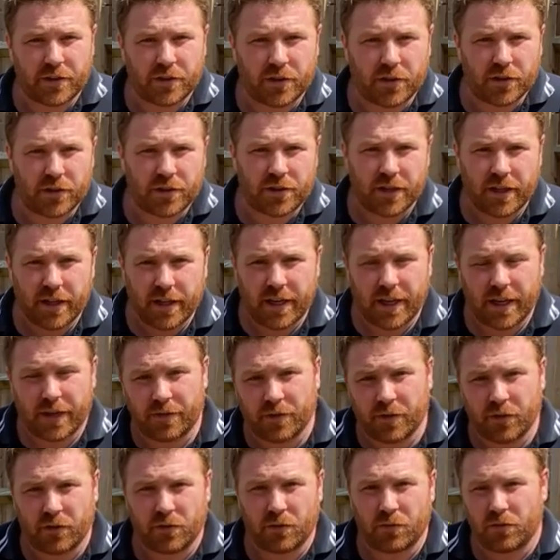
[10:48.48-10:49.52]
in touch
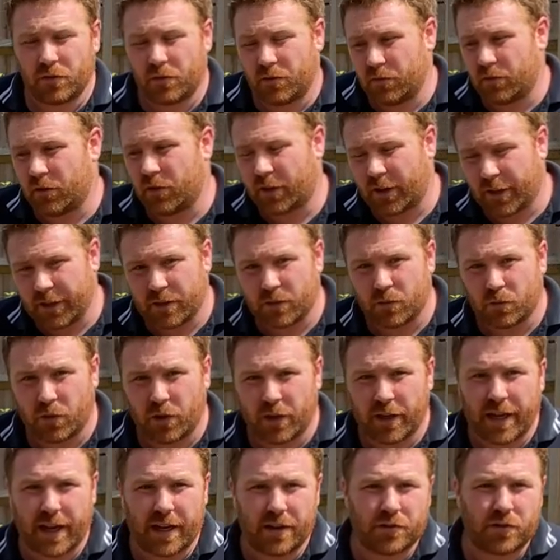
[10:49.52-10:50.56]
if you're looking to
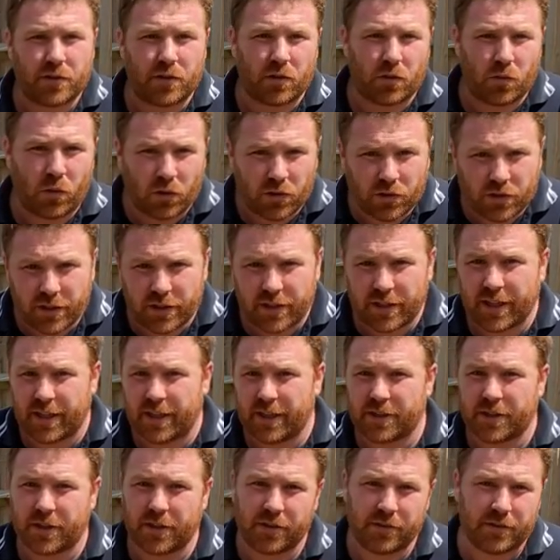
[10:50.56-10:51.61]
work out sort of
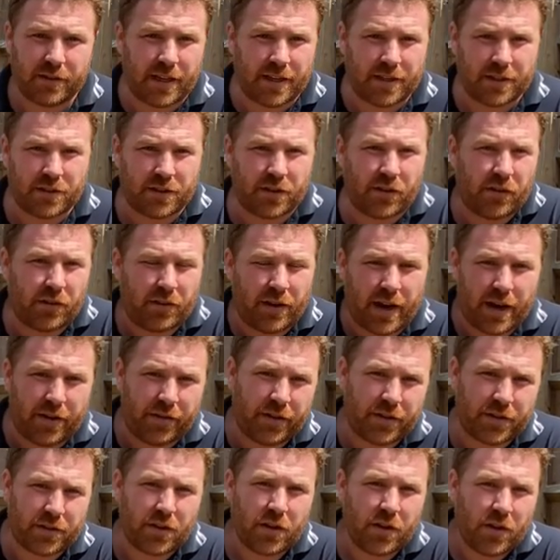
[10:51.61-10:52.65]
quantities and let us know your
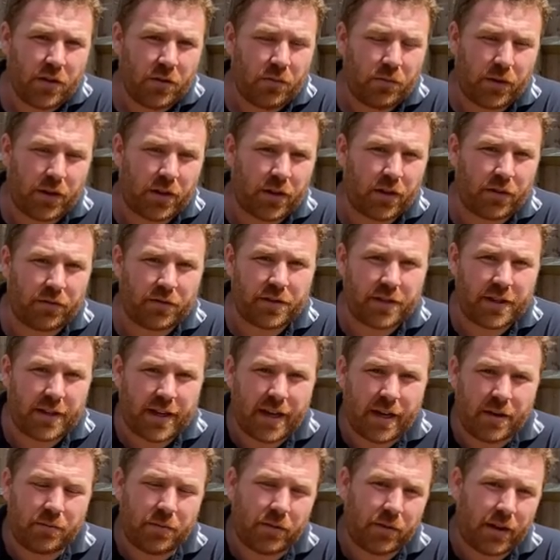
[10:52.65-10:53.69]
areas. We can obviously
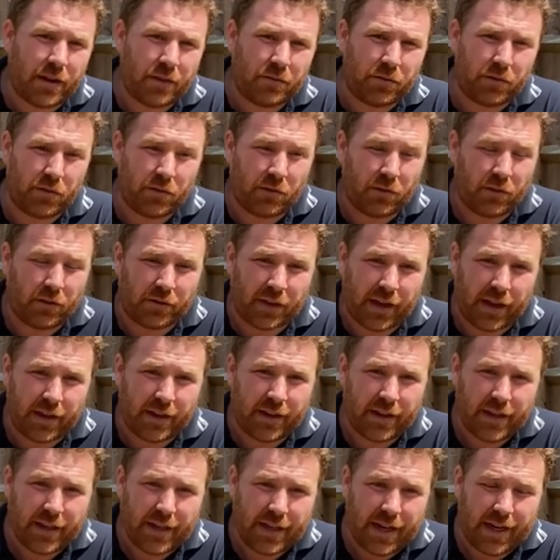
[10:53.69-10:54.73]
help you out with all of that
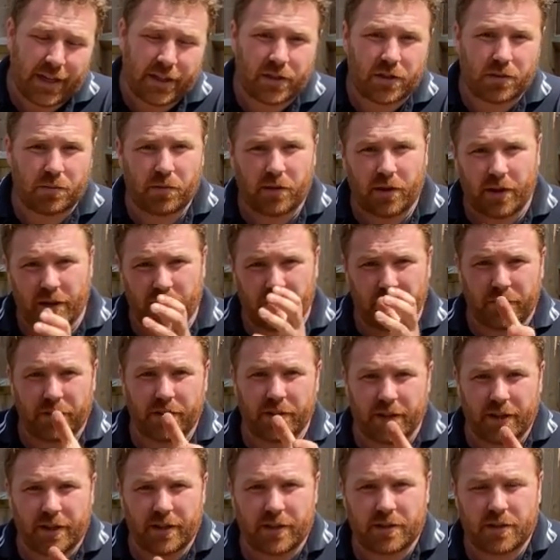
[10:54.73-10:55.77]
and supply you with
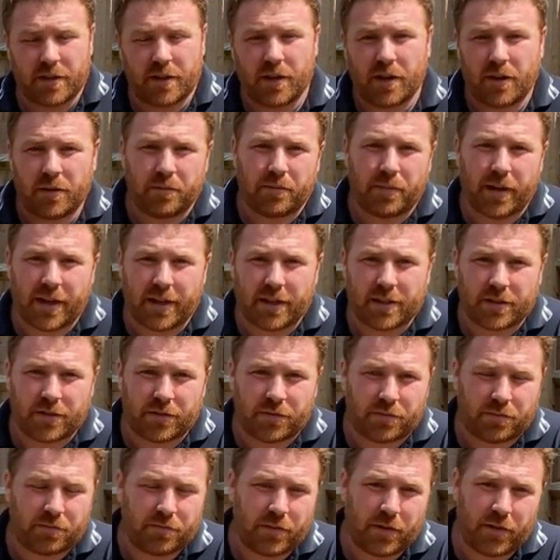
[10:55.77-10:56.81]
these bags
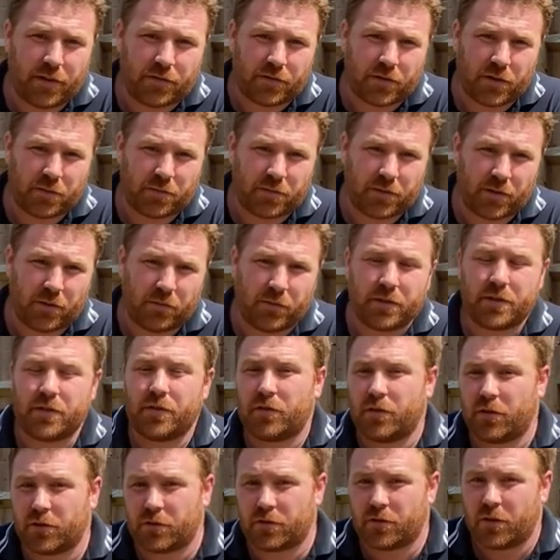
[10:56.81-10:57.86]
of subsoil, which of
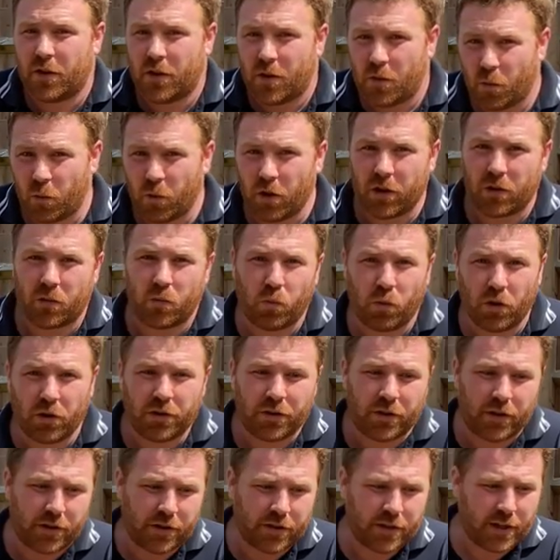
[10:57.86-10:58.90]
course work
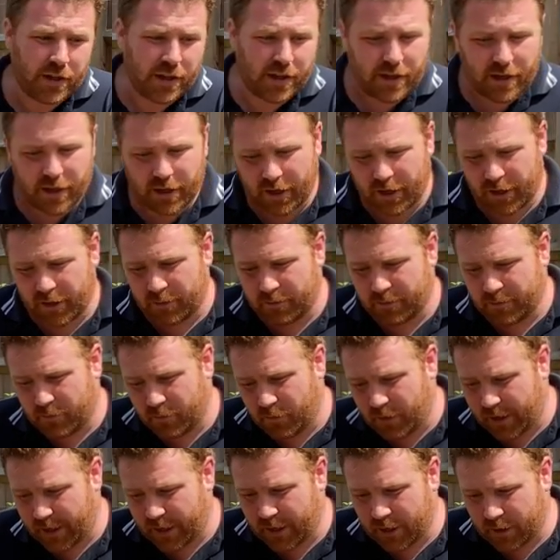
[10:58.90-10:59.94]
wonders
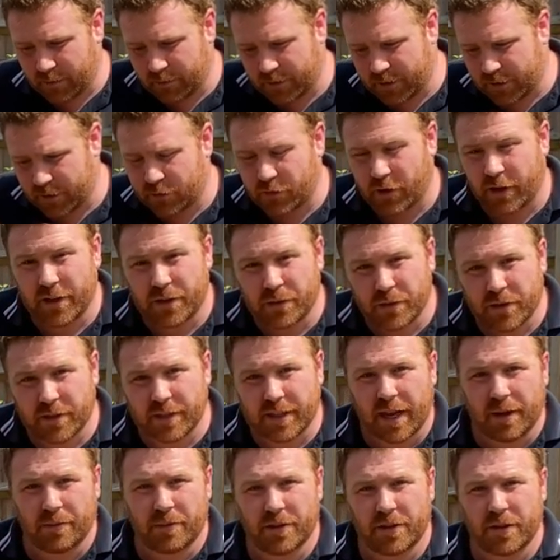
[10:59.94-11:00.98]
when it comes to trying to
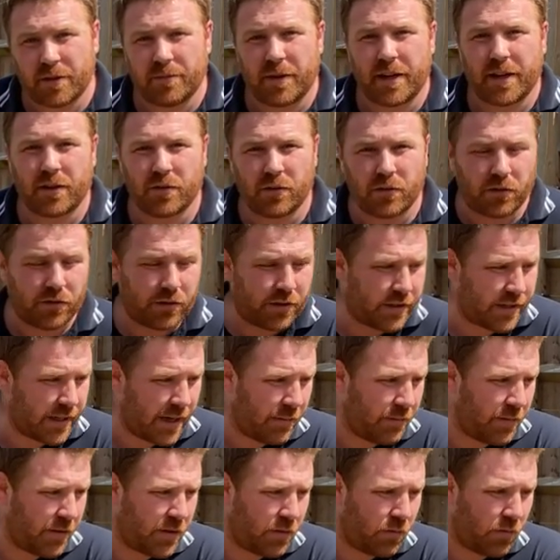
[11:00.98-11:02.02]
establish a meadow or
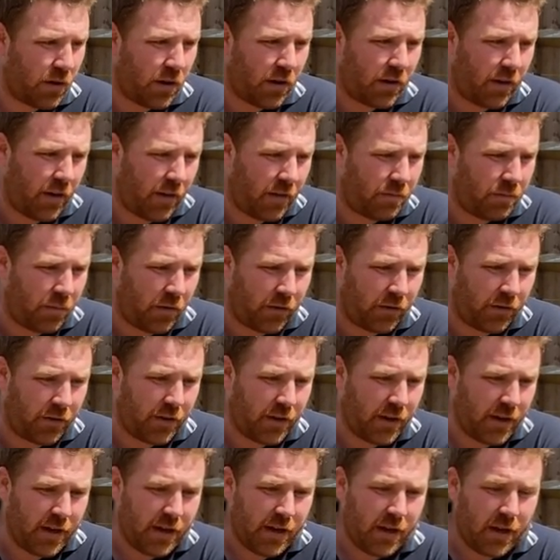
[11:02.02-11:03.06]
establish a wildlife pond.